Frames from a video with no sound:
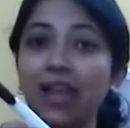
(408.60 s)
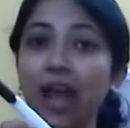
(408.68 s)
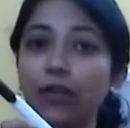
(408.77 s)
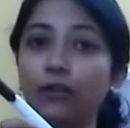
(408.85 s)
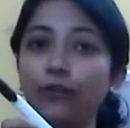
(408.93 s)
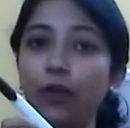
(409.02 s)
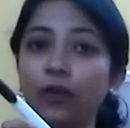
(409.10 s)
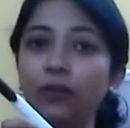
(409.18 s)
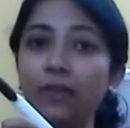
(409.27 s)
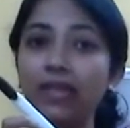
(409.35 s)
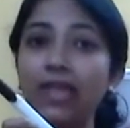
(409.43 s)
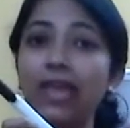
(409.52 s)
Are you following
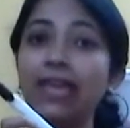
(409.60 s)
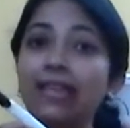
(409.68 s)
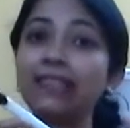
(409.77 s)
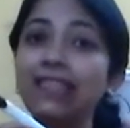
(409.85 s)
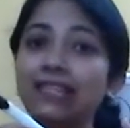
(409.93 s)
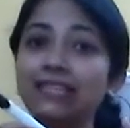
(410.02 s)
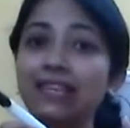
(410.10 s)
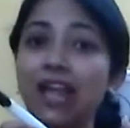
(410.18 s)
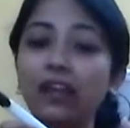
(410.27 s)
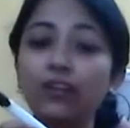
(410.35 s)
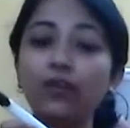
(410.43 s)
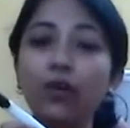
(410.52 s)
me? In this
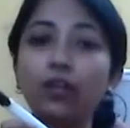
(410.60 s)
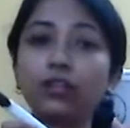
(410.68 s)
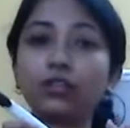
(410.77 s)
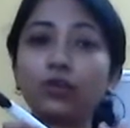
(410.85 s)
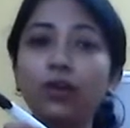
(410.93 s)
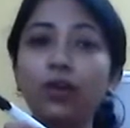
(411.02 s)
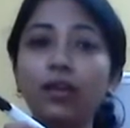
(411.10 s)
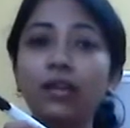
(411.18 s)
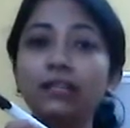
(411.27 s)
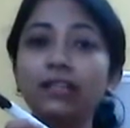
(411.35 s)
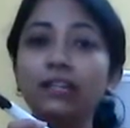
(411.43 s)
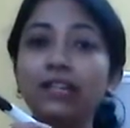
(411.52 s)
scenario also,
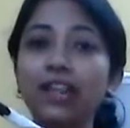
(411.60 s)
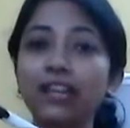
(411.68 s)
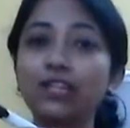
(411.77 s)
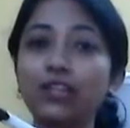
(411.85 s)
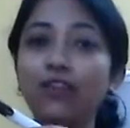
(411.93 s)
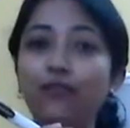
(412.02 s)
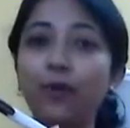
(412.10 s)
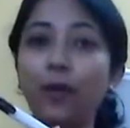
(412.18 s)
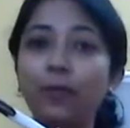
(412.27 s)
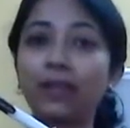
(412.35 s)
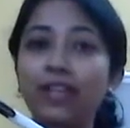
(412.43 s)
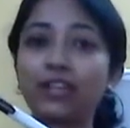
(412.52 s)
the direction of
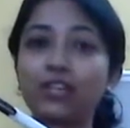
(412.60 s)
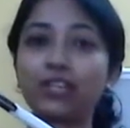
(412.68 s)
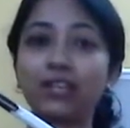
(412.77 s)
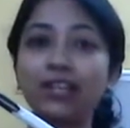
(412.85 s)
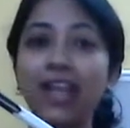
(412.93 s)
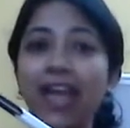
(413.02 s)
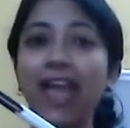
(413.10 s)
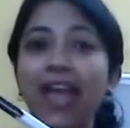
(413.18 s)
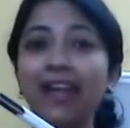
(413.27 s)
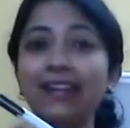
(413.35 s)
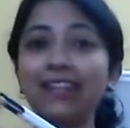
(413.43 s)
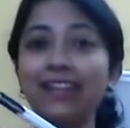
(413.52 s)
propagation
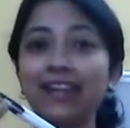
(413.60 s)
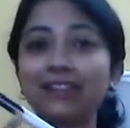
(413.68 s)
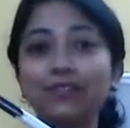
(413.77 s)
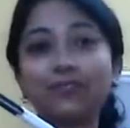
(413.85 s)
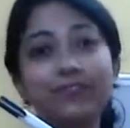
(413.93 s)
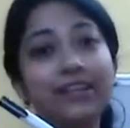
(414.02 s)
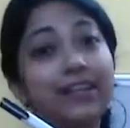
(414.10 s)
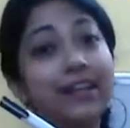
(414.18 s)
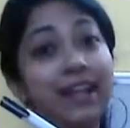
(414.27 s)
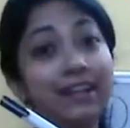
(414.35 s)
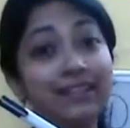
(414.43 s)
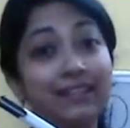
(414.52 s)
and the electric field are
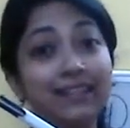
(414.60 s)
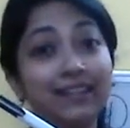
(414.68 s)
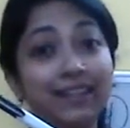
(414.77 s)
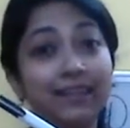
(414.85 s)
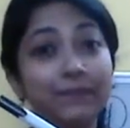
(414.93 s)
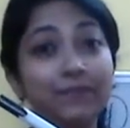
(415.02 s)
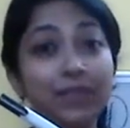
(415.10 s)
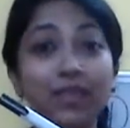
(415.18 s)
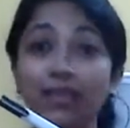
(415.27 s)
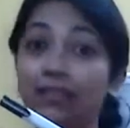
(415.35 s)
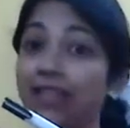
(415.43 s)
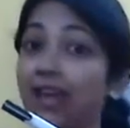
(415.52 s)
90 degrees.
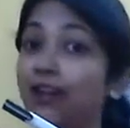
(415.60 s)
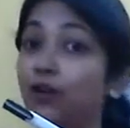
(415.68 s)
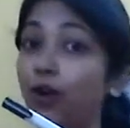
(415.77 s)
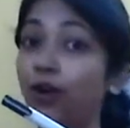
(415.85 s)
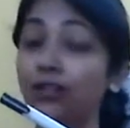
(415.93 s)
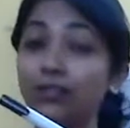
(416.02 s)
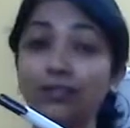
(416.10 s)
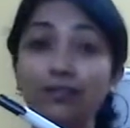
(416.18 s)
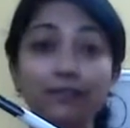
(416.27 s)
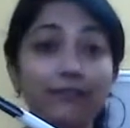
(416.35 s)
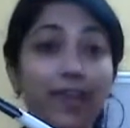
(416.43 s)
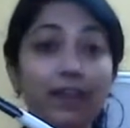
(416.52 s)
They are not,
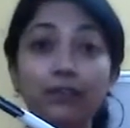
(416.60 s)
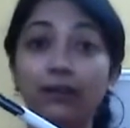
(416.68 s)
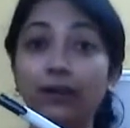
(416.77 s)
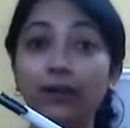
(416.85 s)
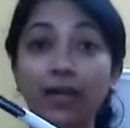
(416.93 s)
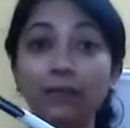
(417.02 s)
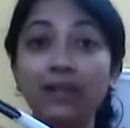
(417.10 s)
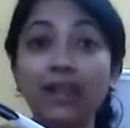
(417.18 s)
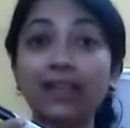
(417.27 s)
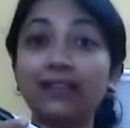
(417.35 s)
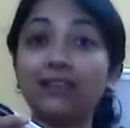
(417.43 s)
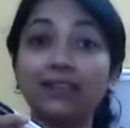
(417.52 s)

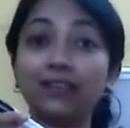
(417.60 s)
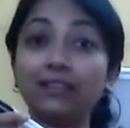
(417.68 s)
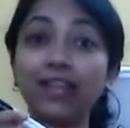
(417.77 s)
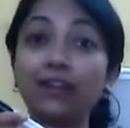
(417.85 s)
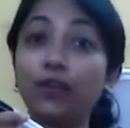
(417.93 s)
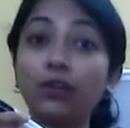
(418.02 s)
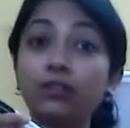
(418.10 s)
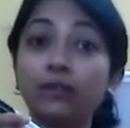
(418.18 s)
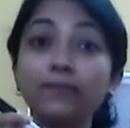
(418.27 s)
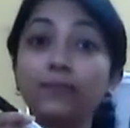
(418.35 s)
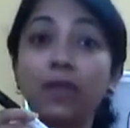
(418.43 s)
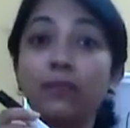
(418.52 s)
they are not
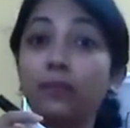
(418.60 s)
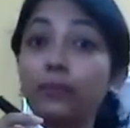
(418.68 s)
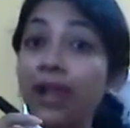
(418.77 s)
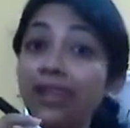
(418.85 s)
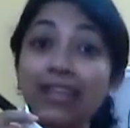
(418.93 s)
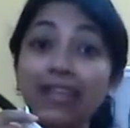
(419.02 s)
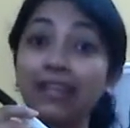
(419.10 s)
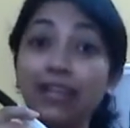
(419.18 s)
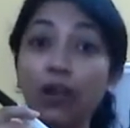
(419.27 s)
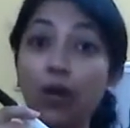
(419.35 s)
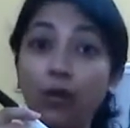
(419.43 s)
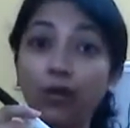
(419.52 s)
breaking
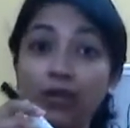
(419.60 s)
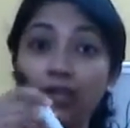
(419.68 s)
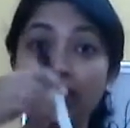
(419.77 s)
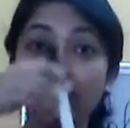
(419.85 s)
any law.